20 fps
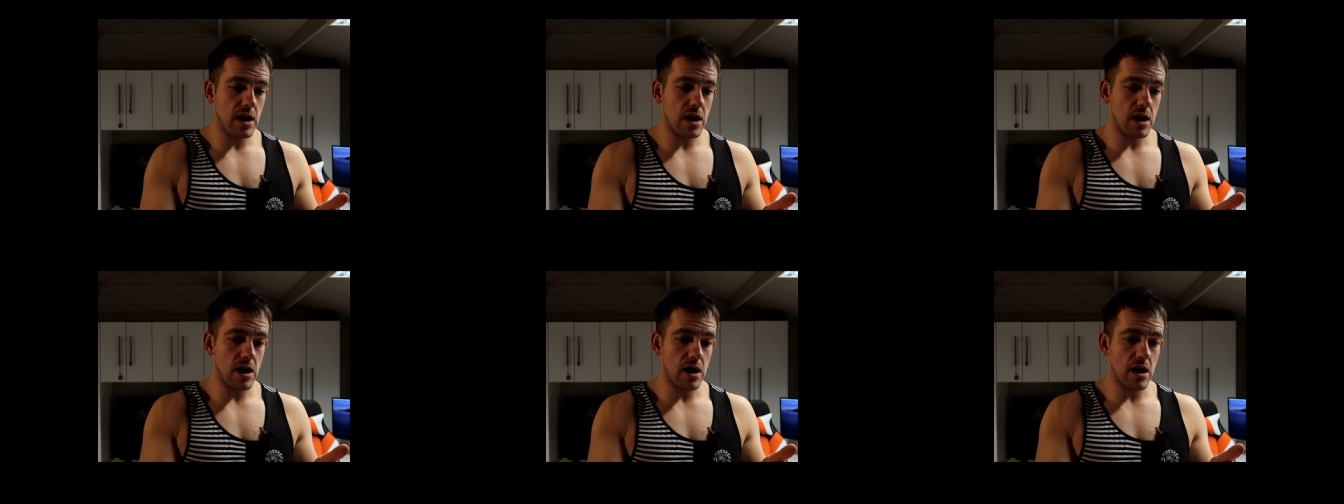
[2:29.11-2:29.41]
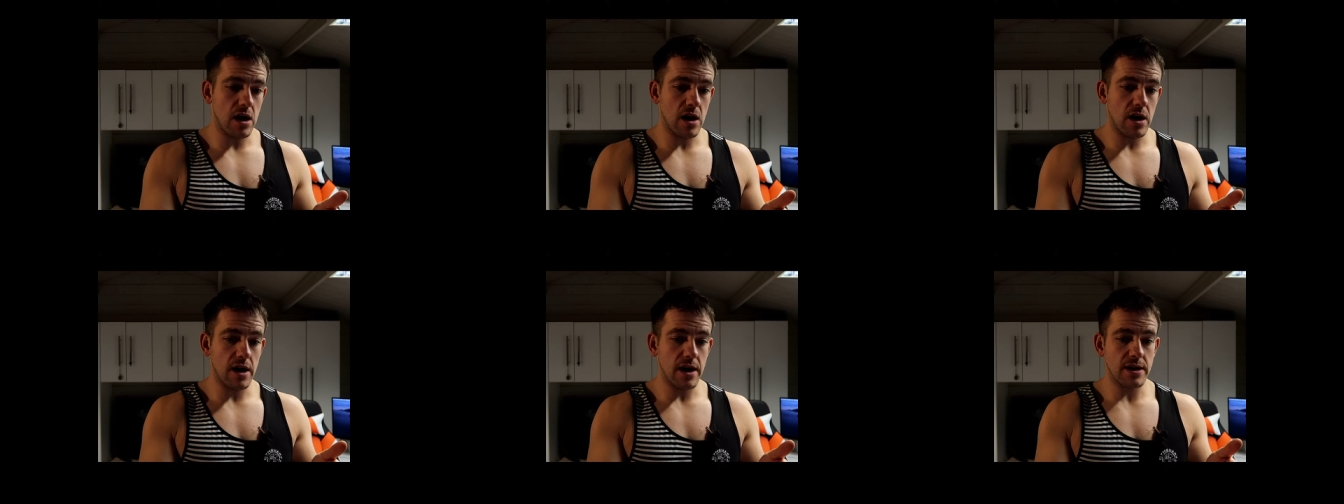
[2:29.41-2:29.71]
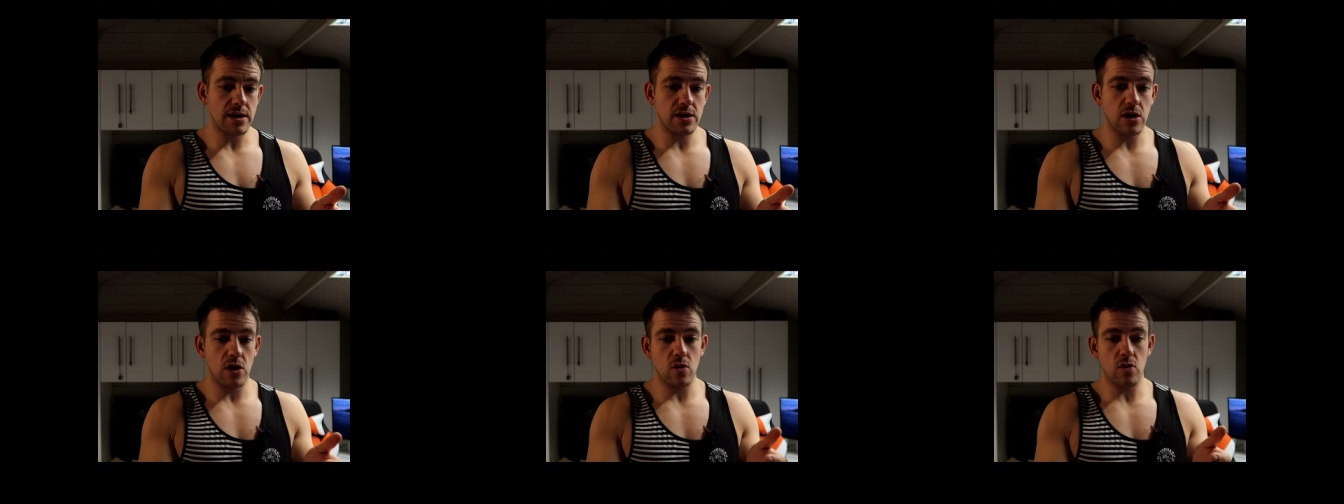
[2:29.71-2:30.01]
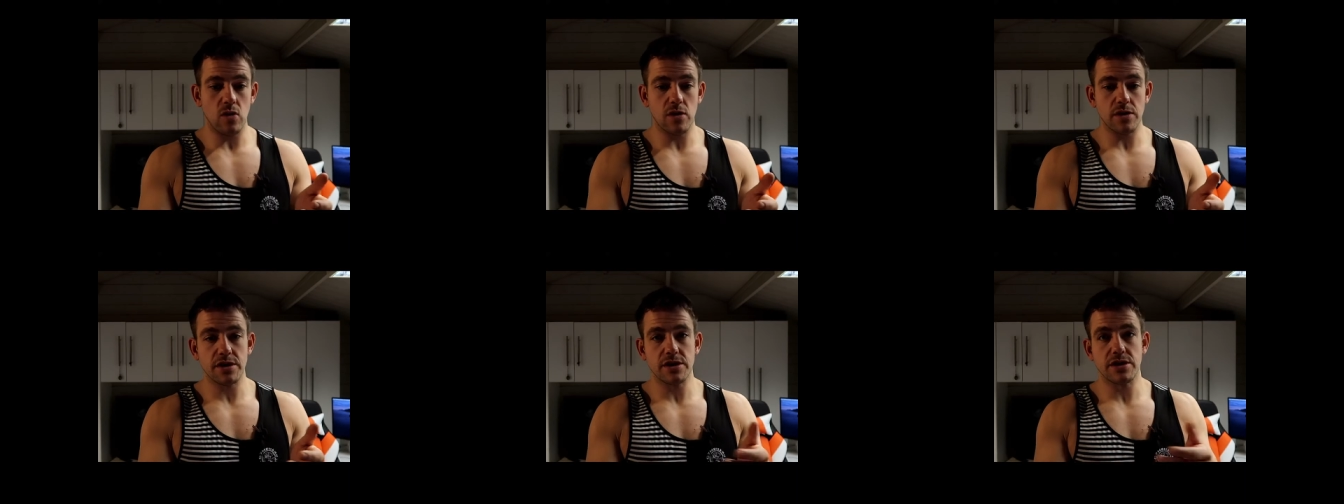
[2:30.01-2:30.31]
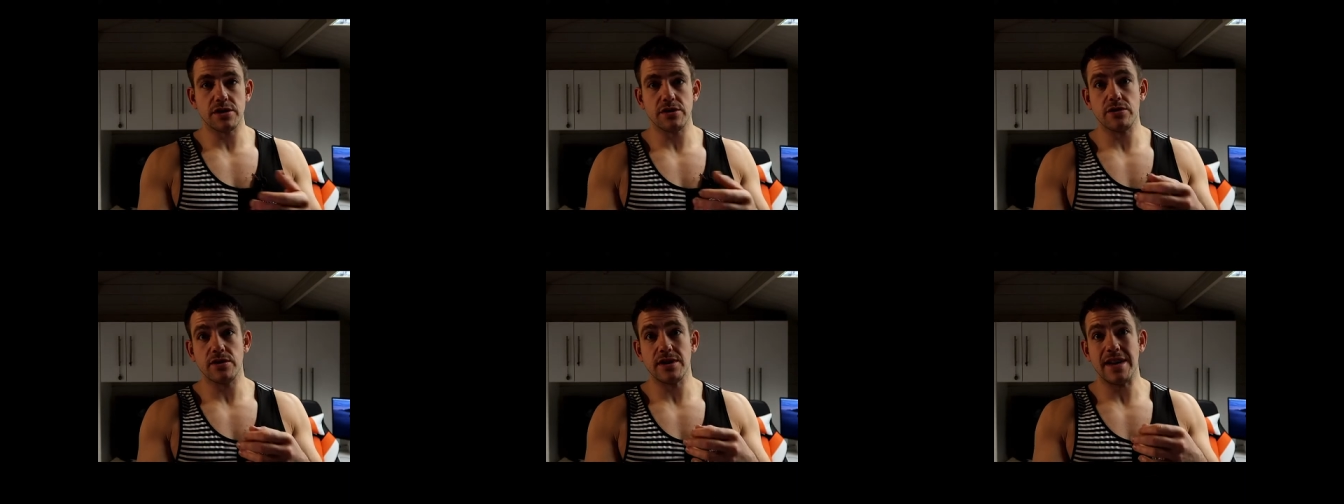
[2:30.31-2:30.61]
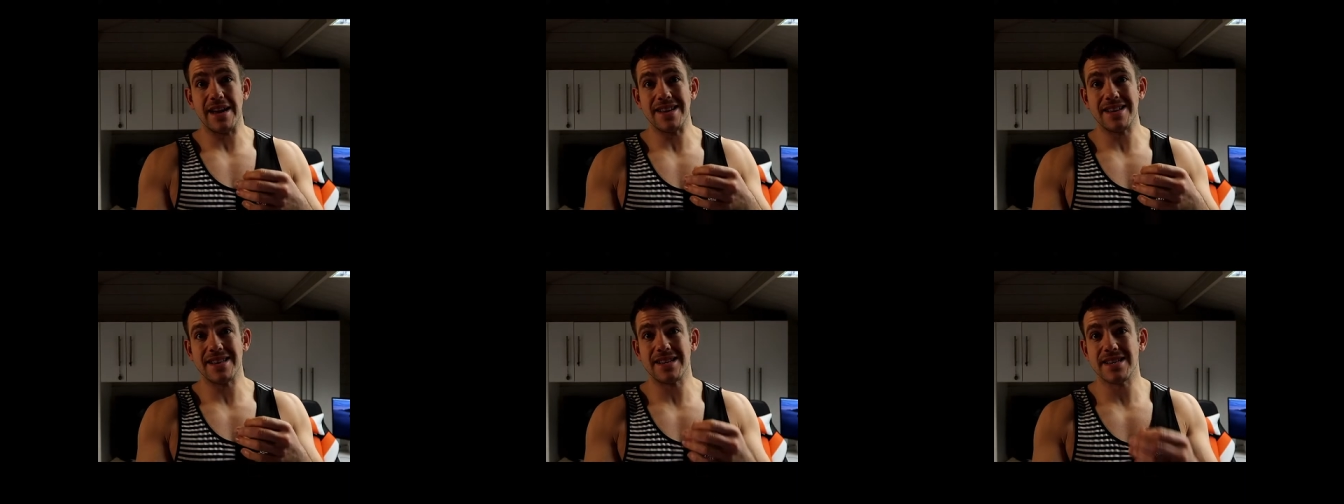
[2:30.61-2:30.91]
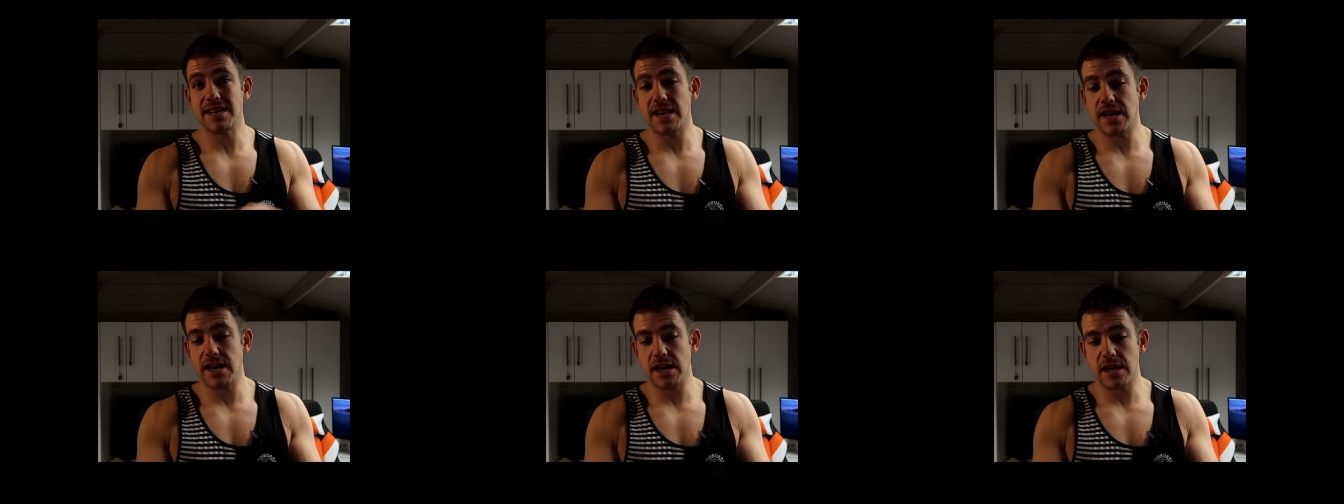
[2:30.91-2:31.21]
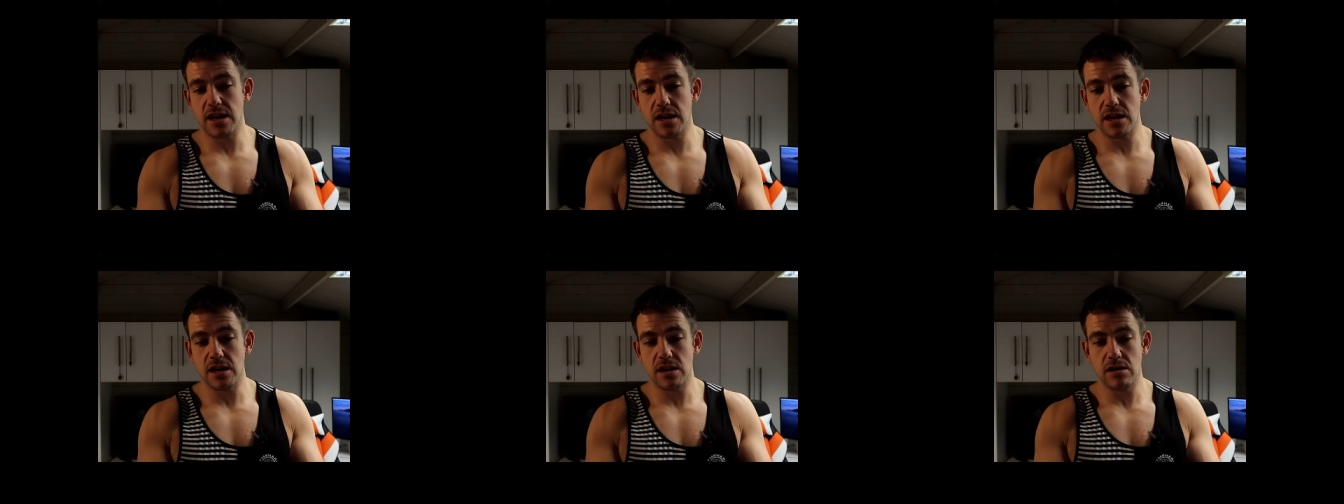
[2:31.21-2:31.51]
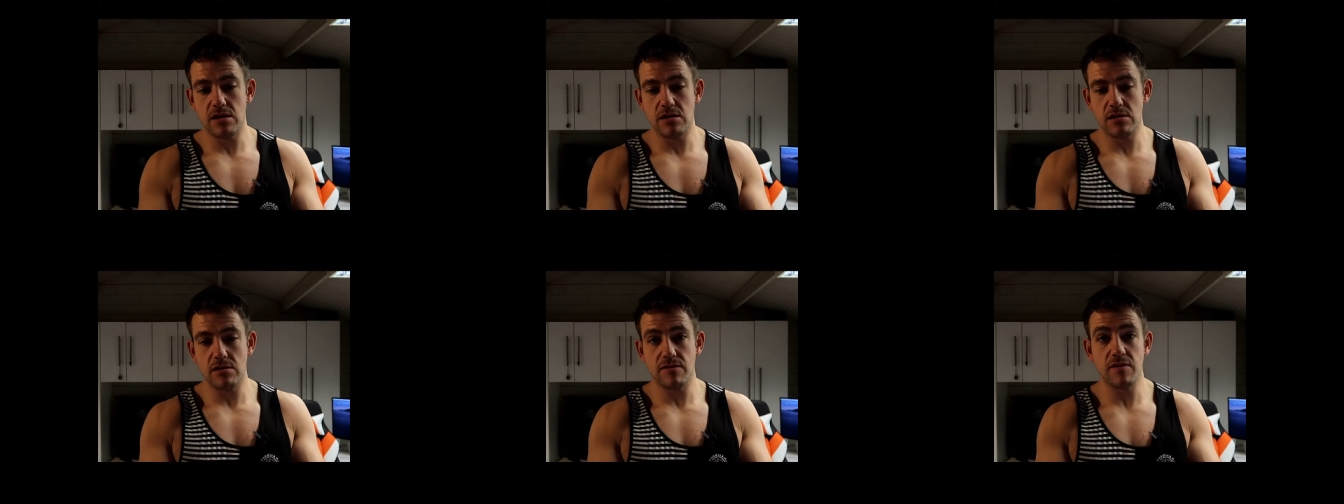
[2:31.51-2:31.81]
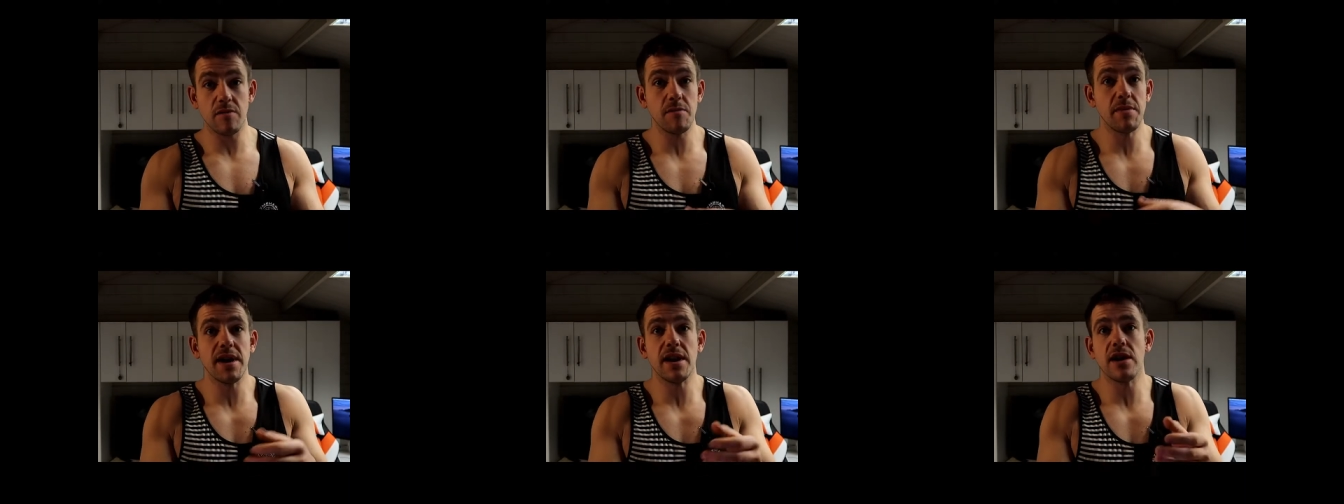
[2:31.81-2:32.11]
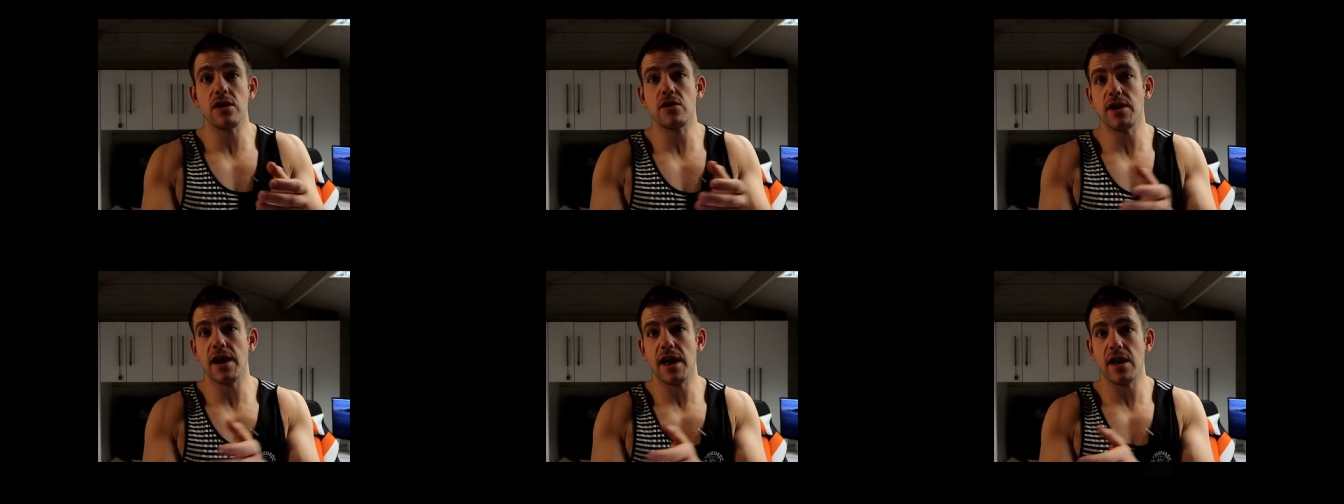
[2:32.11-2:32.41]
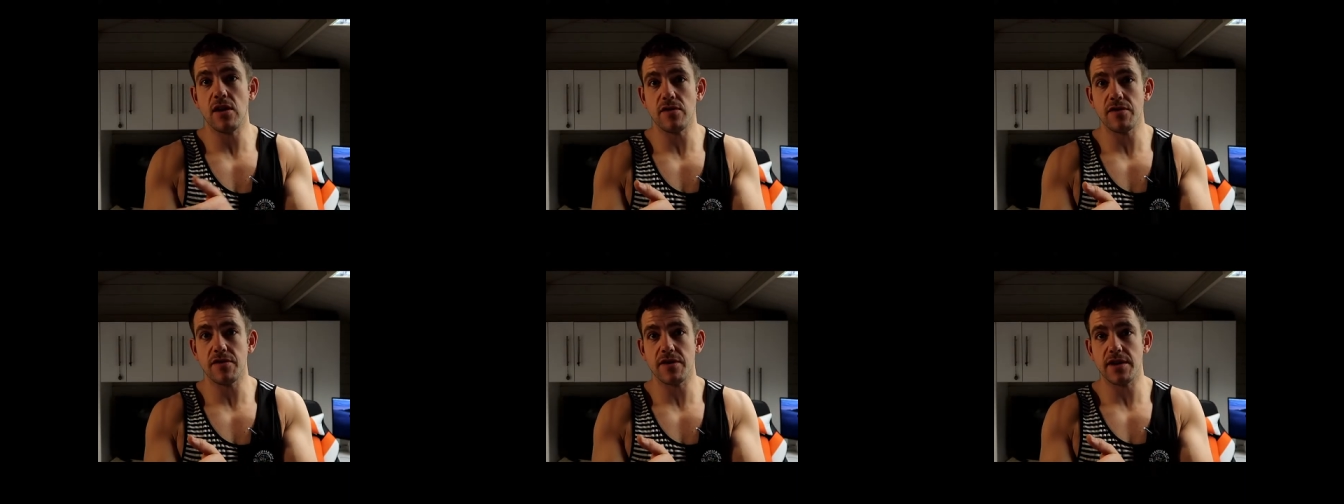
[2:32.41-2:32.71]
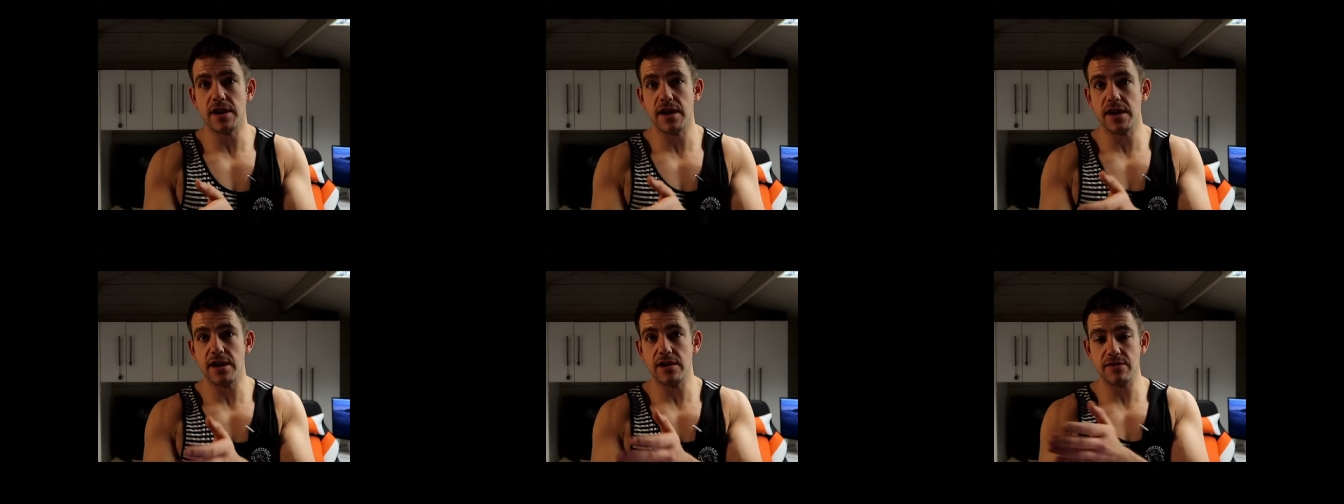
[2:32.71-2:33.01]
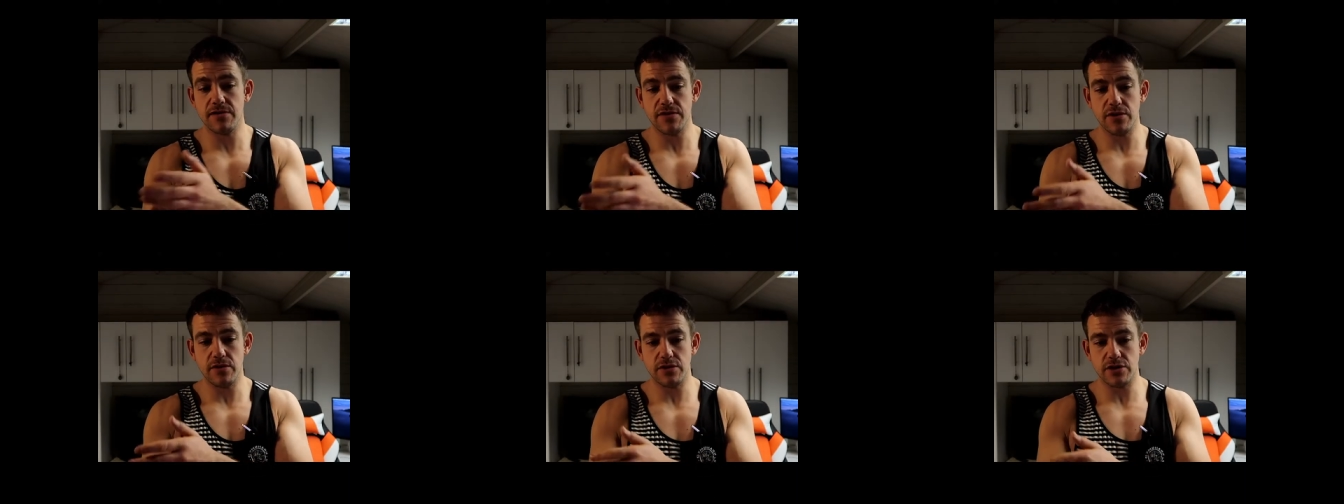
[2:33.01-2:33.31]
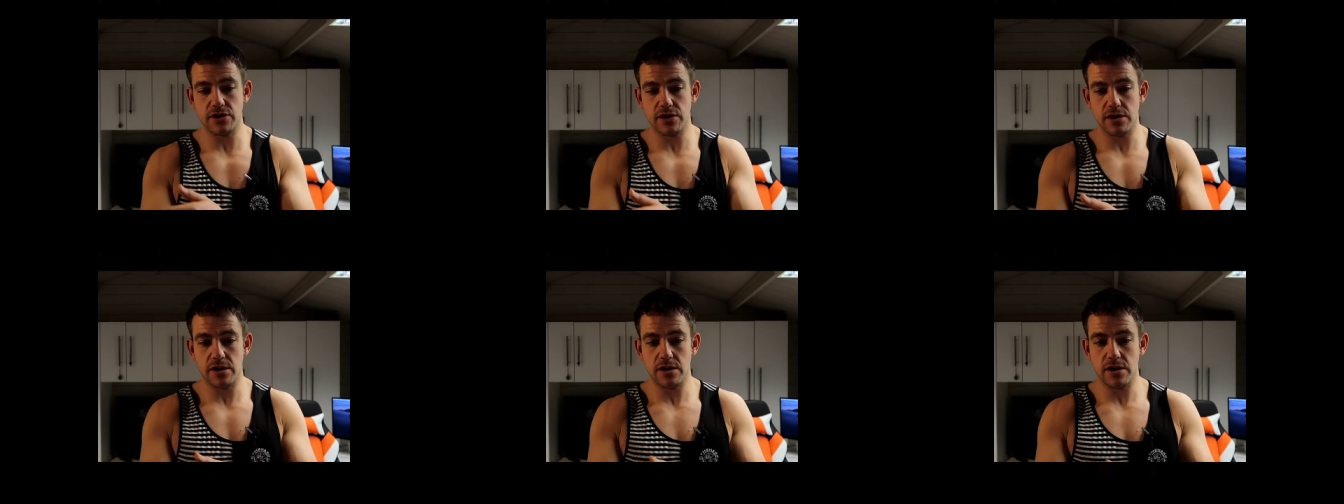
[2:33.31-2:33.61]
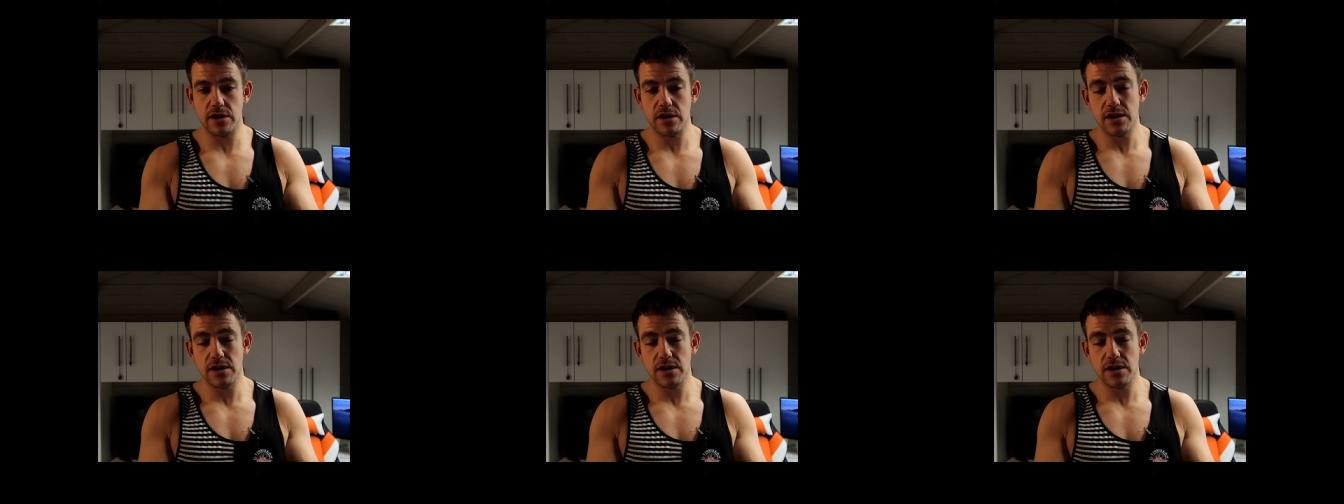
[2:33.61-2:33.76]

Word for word: I don't want to get sick from being unhealthy in the future.